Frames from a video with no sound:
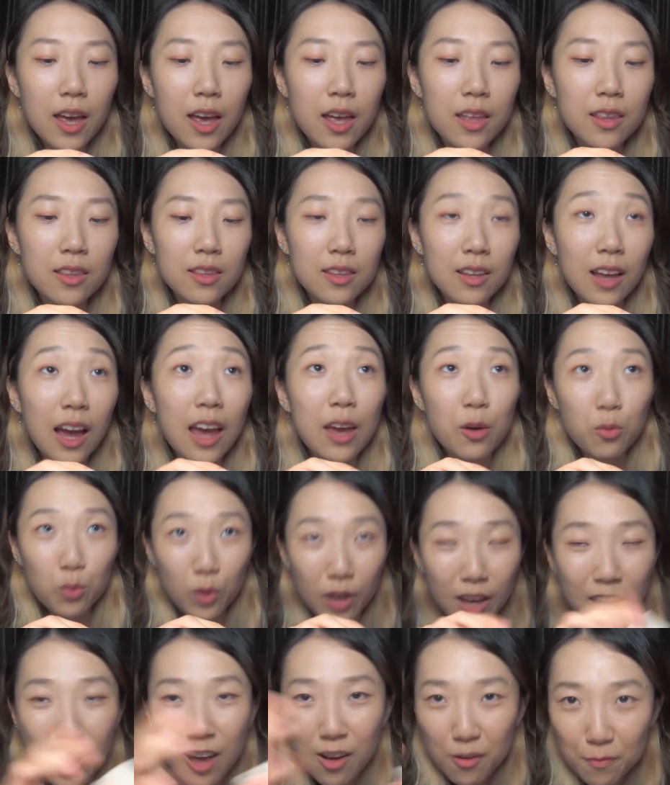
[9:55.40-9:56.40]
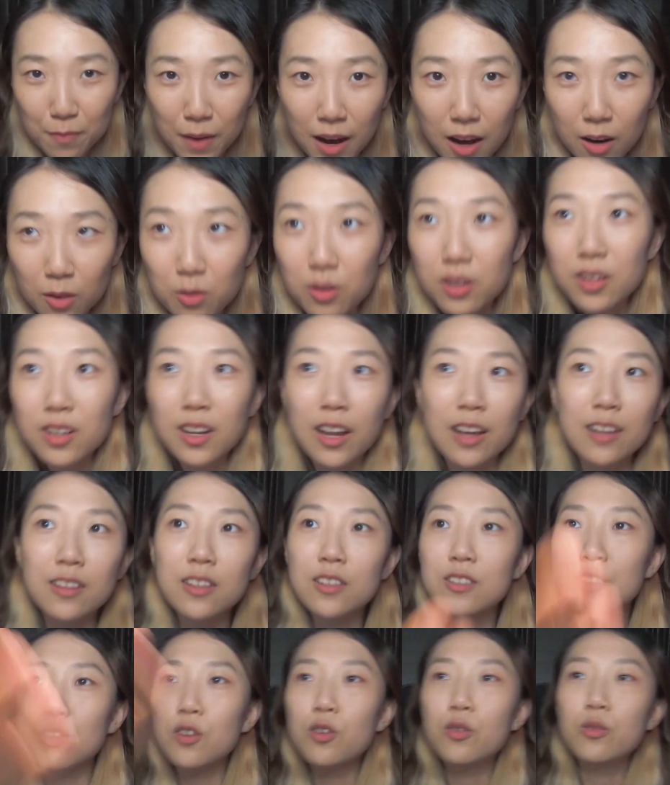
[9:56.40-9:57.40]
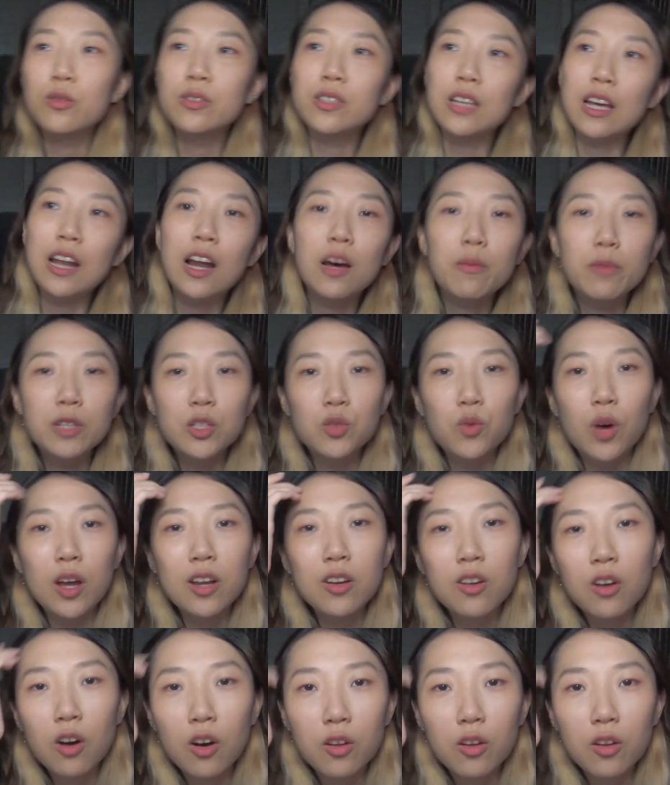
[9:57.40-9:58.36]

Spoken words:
and I will have power. Like this whole setup is run